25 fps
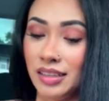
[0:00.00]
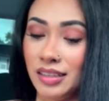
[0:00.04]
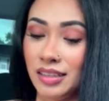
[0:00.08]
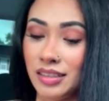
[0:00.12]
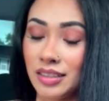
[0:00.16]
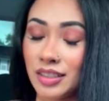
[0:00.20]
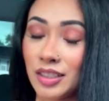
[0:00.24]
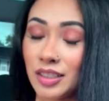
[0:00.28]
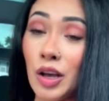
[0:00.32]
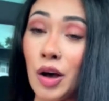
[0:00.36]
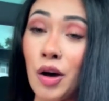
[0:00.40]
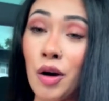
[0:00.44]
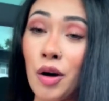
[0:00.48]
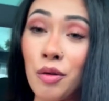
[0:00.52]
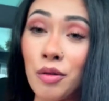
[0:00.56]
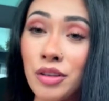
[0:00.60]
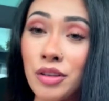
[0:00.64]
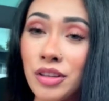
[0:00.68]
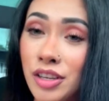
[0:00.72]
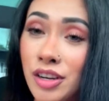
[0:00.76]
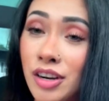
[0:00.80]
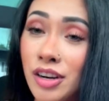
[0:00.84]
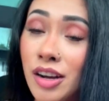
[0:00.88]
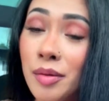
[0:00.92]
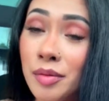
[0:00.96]
So,
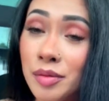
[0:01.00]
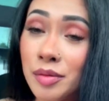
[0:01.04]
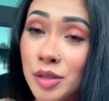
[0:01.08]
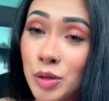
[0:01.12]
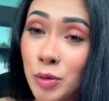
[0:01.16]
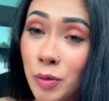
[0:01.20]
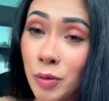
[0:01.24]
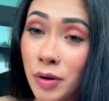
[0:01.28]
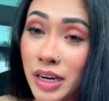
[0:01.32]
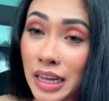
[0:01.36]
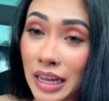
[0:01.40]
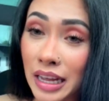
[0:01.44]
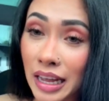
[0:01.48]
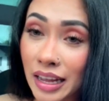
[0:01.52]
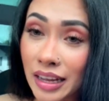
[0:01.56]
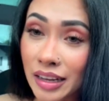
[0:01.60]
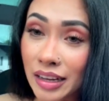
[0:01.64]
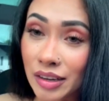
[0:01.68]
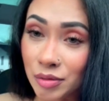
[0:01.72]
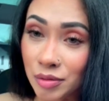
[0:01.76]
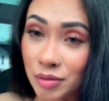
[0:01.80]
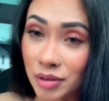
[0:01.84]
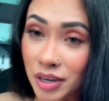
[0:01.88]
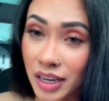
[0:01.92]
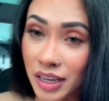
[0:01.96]
I'm
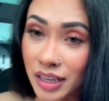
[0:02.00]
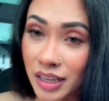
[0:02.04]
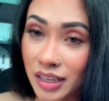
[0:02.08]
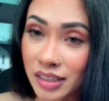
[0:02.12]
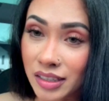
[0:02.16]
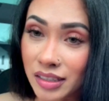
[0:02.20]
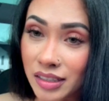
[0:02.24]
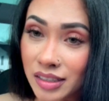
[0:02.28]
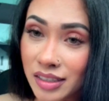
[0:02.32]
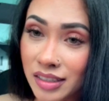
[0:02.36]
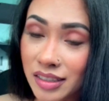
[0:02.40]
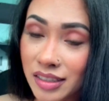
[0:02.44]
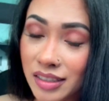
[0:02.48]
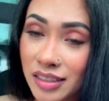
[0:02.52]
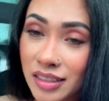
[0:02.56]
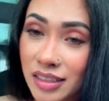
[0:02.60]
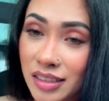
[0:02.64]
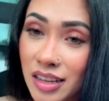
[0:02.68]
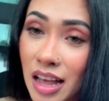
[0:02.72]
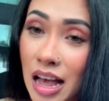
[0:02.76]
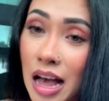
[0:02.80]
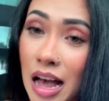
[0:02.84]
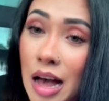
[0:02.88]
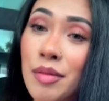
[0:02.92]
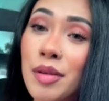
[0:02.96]
28, right?
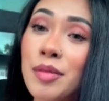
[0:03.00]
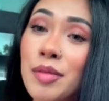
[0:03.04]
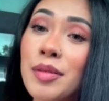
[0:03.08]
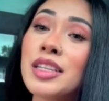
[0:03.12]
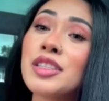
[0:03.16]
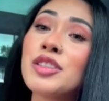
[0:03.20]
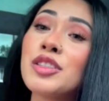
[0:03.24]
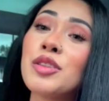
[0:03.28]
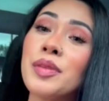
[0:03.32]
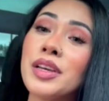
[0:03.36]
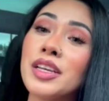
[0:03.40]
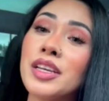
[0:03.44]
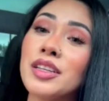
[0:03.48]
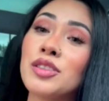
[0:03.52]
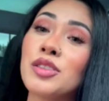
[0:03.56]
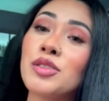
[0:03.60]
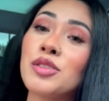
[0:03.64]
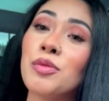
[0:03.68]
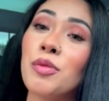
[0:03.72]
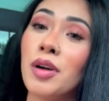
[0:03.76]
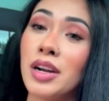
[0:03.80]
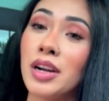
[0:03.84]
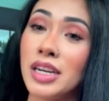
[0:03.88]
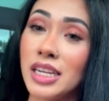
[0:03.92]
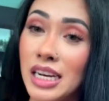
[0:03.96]
I'm about to be
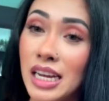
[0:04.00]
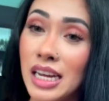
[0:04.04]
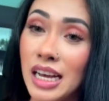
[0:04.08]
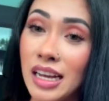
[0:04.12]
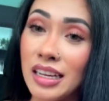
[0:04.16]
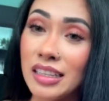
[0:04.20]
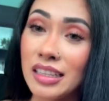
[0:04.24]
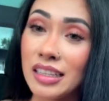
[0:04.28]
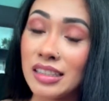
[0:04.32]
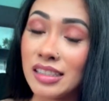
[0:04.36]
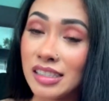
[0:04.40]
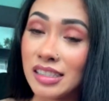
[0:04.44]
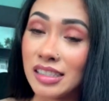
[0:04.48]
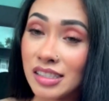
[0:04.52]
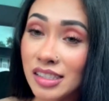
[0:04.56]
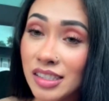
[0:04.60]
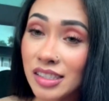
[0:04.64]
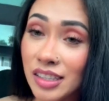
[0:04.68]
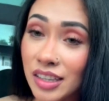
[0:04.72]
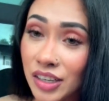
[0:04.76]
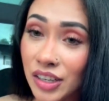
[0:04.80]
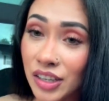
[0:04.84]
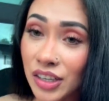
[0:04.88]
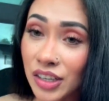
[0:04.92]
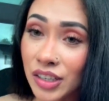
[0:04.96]
29 this
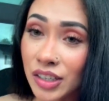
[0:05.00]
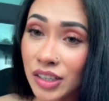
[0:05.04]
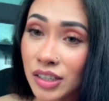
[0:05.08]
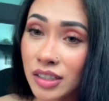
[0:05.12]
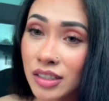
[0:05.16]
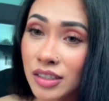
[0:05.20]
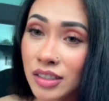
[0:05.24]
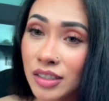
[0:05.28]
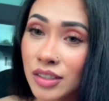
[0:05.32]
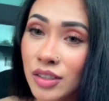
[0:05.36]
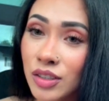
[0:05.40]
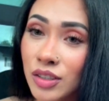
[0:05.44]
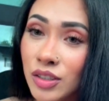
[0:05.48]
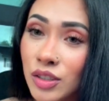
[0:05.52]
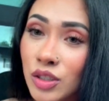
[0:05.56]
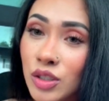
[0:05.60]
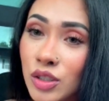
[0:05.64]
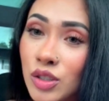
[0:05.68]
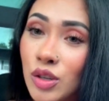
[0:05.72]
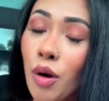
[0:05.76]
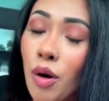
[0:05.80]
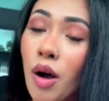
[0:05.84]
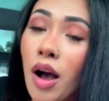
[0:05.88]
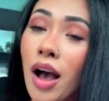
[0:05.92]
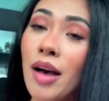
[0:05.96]
year.
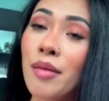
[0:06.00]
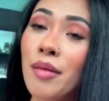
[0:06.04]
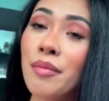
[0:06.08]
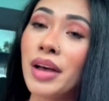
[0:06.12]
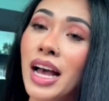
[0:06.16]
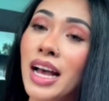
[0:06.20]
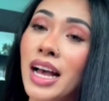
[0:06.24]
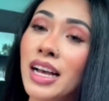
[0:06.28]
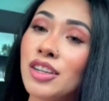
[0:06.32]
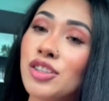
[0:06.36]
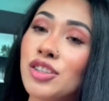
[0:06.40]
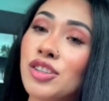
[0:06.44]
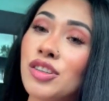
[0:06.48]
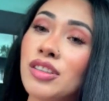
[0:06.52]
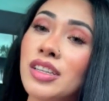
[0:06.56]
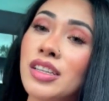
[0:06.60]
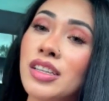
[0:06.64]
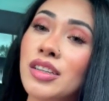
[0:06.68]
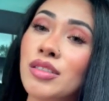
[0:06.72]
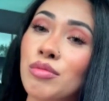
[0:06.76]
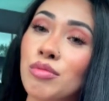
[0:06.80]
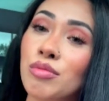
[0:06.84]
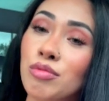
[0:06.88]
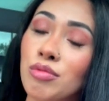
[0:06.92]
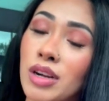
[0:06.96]
So, I'm actually
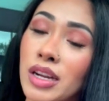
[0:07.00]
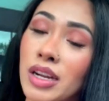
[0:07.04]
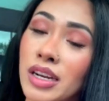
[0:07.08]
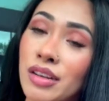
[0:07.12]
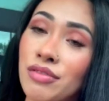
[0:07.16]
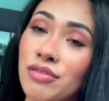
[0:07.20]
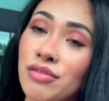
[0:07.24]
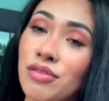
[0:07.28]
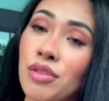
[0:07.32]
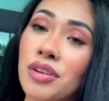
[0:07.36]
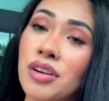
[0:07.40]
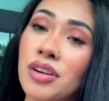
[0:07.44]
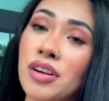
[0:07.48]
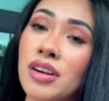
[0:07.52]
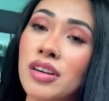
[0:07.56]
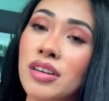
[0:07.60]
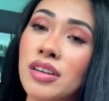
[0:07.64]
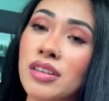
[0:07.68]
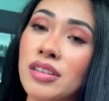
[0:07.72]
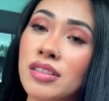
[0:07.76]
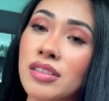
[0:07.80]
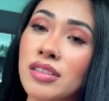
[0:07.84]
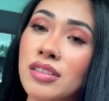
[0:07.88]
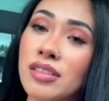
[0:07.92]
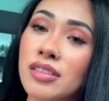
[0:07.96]
ready for
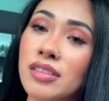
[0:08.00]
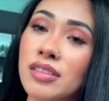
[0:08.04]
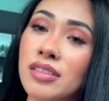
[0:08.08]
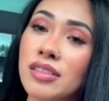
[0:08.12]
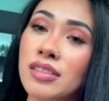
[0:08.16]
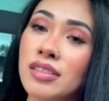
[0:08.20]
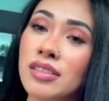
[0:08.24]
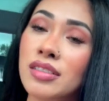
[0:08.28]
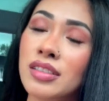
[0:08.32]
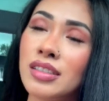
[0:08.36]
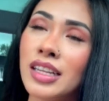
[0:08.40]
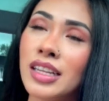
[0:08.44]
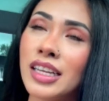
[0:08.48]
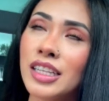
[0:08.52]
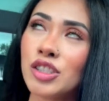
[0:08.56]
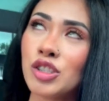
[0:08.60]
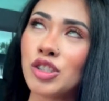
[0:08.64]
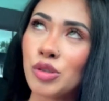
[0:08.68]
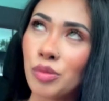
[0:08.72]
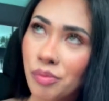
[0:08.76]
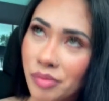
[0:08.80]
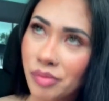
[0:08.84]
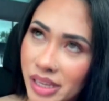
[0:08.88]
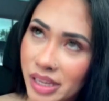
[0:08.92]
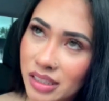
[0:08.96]
like
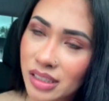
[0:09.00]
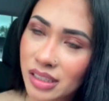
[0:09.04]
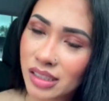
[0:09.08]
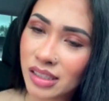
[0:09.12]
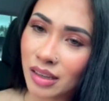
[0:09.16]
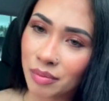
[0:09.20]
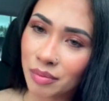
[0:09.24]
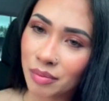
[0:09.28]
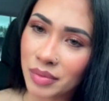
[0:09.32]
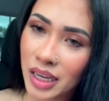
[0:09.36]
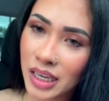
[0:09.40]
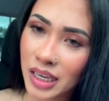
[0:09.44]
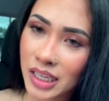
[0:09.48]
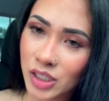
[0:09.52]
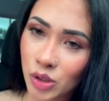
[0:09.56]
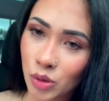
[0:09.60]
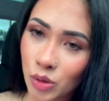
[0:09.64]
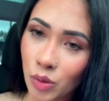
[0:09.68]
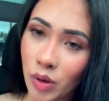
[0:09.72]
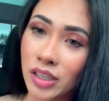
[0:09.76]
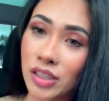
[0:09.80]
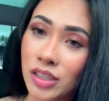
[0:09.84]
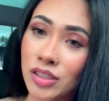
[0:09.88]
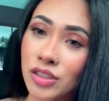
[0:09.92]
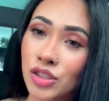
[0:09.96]
to meet somebody so
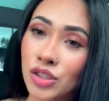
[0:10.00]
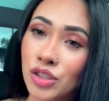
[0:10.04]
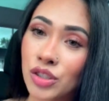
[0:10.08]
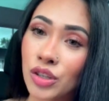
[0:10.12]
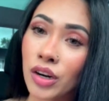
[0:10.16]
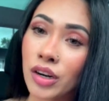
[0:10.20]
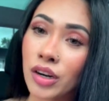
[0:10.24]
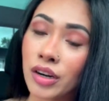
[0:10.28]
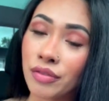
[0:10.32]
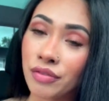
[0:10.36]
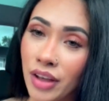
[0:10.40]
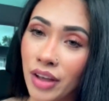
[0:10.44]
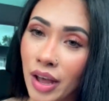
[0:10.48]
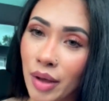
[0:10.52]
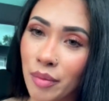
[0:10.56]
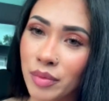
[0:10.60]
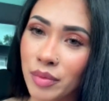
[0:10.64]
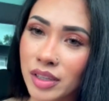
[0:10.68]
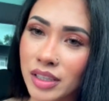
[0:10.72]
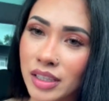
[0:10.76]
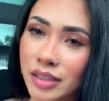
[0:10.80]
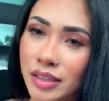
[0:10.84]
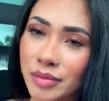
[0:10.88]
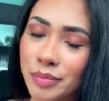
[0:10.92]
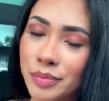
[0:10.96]
I can start a
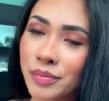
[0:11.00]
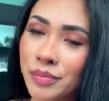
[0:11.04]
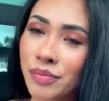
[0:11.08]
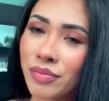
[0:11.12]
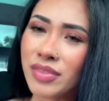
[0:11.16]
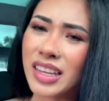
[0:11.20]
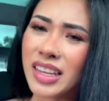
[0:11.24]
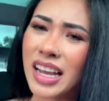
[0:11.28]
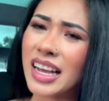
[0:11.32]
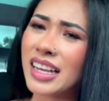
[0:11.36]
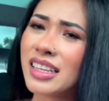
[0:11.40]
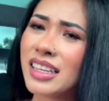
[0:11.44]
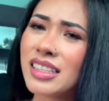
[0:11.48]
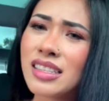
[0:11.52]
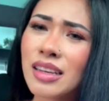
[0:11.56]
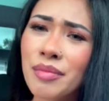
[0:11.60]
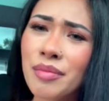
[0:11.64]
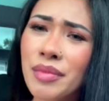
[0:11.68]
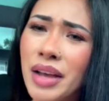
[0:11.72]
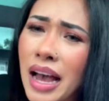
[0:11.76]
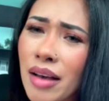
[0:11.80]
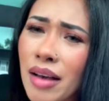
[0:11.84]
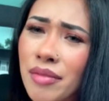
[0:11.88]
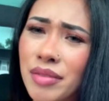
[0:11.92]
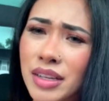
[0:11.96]
family. I guess
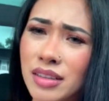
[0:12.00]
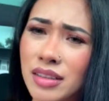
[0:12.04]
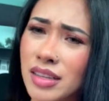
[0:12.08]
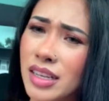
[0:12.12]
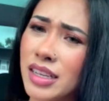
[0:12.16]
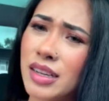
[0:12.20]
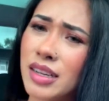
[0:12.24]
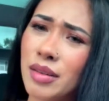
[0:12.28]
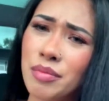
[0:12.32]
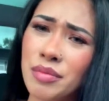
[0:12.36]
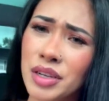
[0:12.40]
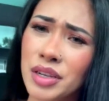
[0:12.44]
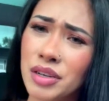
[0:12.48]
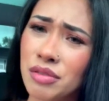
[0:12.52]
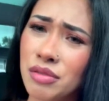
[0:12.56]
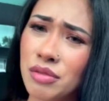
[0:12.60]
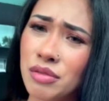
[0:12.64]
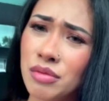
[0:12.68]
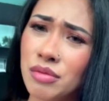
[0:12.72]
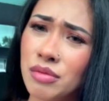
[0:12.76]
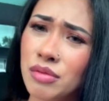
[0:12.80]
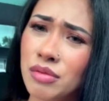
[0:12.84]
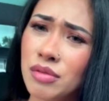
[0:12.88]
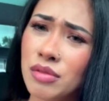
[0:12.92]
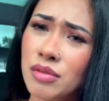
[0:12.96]
I'm having like a middle
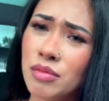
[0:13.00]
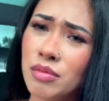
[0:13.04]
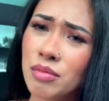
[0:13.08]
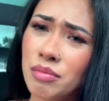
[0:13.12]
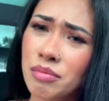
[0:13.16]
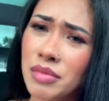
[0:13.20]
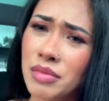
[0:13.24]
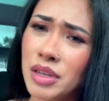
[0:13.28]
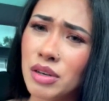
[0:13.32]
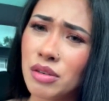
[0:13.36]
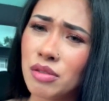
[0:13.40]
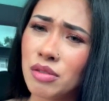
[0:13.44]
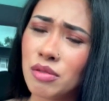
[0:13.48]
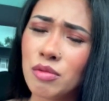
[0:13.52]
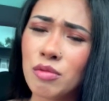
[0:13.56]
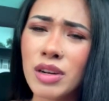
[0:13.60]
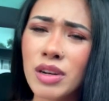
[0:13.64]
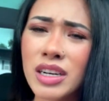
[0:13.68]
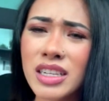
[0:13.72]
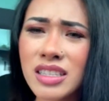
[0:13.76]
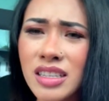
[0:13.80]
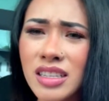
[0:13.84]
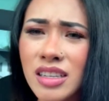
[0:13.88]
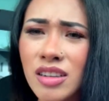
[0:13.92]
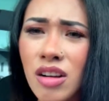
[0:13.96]
what
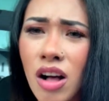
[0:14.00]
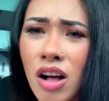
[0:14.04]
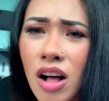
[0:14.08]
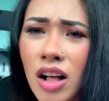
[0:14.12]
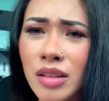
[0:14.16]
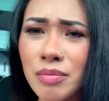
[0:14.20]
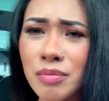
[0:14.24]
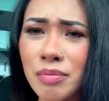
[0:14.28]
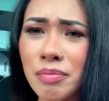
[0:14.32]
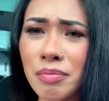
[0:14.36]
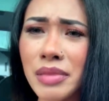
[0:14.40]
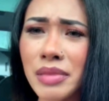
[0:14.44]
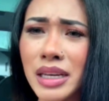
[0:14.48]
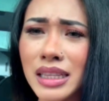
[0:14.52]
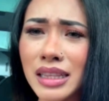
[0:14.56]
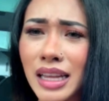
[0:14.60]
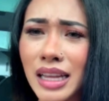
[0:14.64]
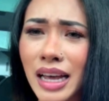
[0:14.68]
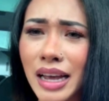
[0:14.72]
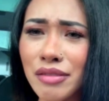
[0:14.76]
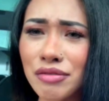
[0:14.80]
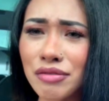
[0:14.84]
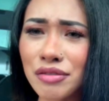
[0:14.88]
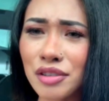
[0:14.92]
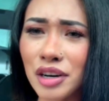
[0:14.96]
is it called?
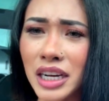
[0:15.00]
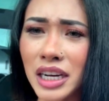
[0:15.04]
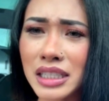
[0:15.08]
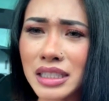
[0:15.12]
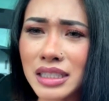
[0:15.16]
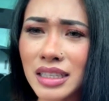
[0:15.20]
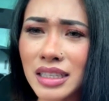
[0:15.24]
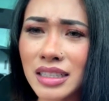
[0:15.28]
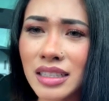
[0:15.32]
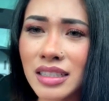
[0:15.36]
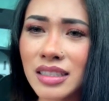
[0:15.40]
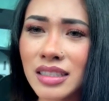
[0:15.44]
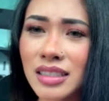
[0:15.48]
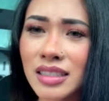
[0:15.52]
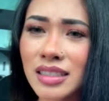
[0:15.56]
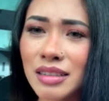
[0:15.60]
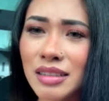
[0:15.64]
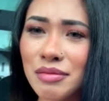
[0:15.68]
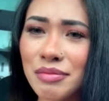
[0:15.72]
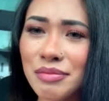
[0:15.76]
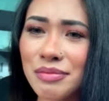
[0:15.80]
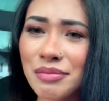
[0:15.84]
Midlife crisis?